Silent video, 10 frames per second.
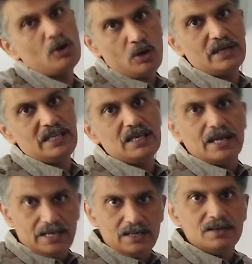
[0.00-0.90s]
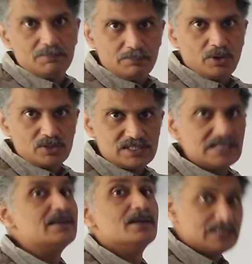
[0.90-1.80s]
Laurie and
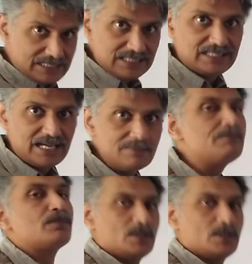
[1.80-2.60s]
Bronsted. Till then,